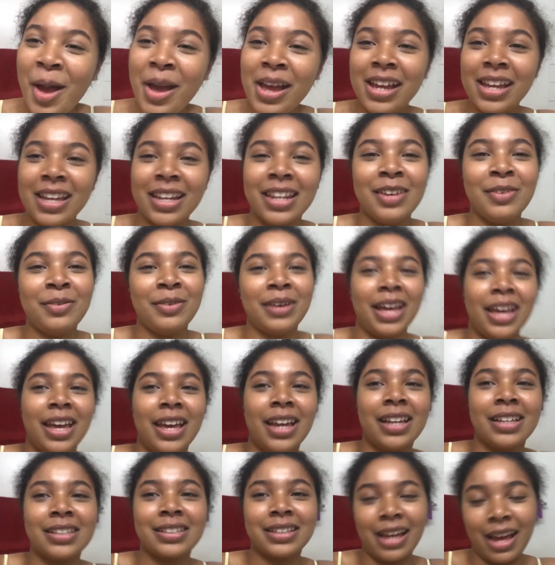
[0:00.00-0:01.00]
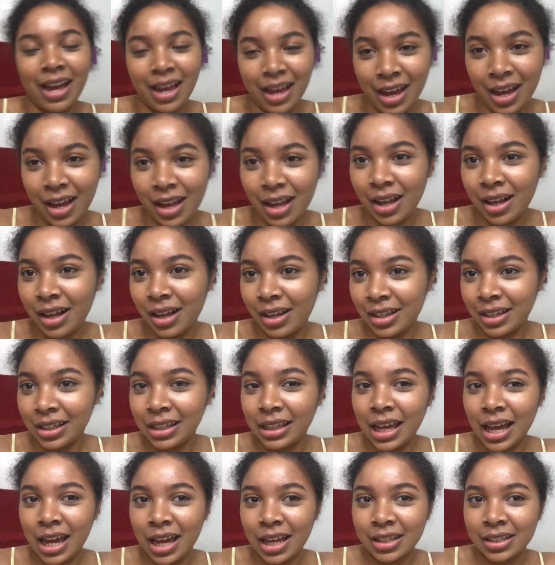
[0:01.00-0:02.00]
Anyways,
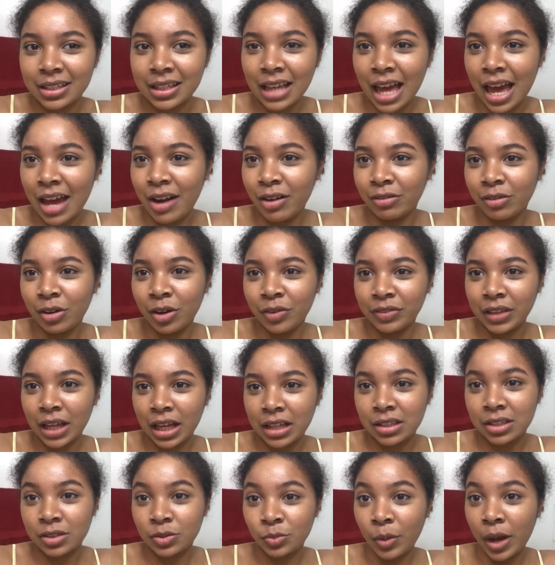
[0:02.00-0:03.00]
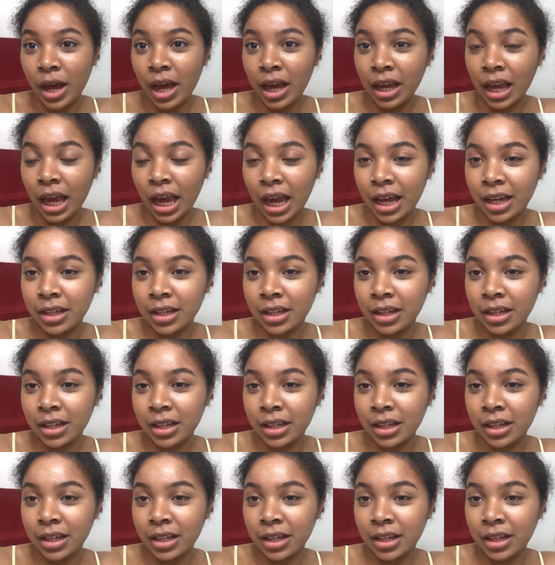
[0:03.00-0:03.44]
yes, I don't know if that's sweat,